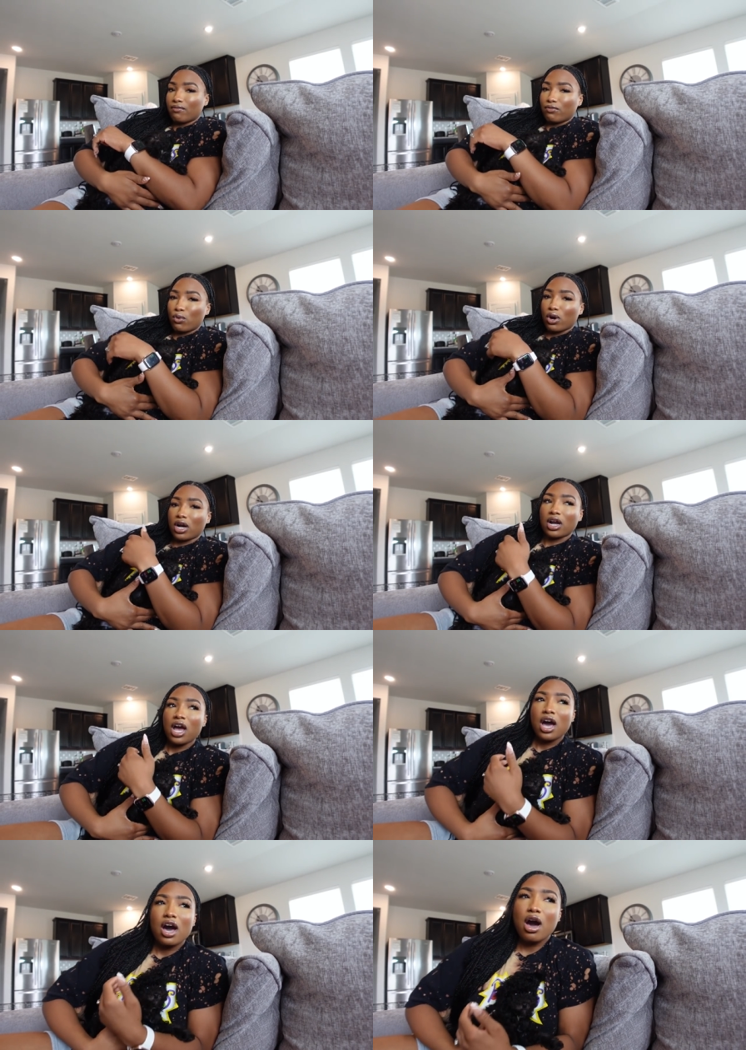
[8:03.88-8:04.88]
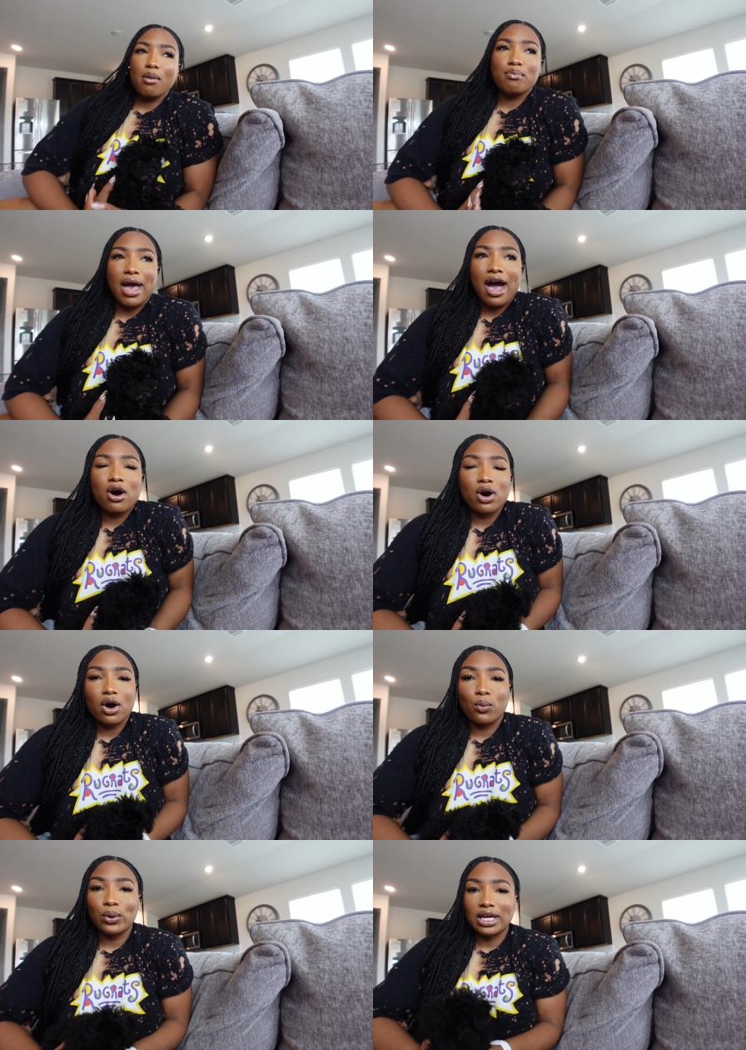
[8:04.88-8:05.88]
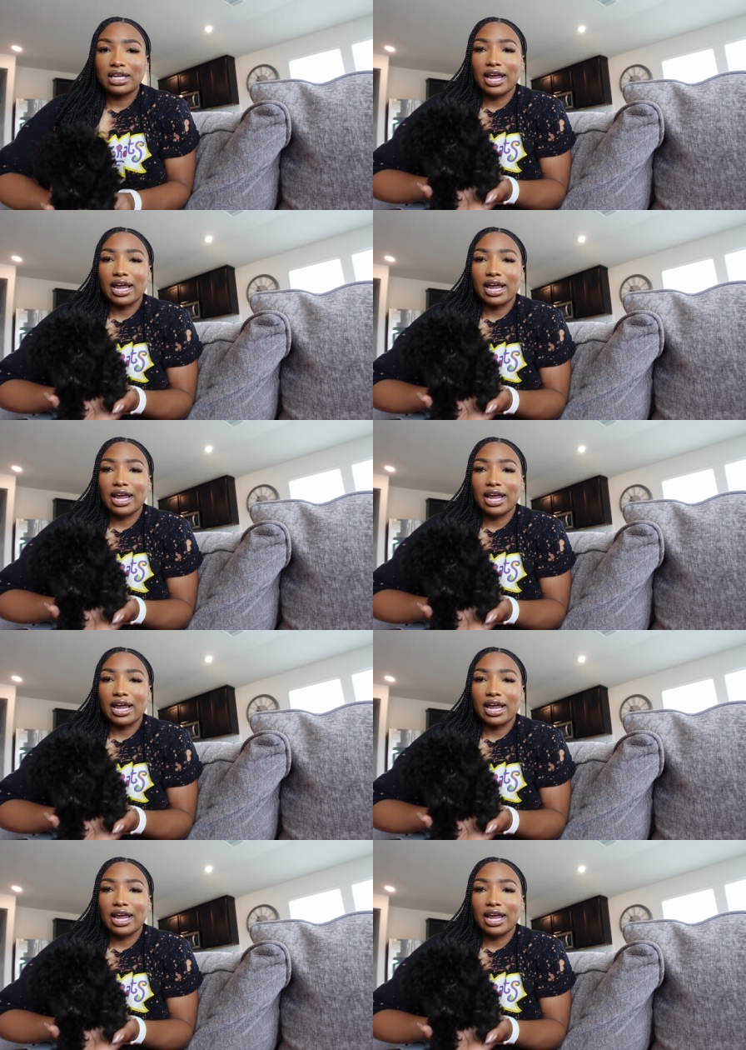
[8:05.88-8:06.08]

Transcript: him for about a week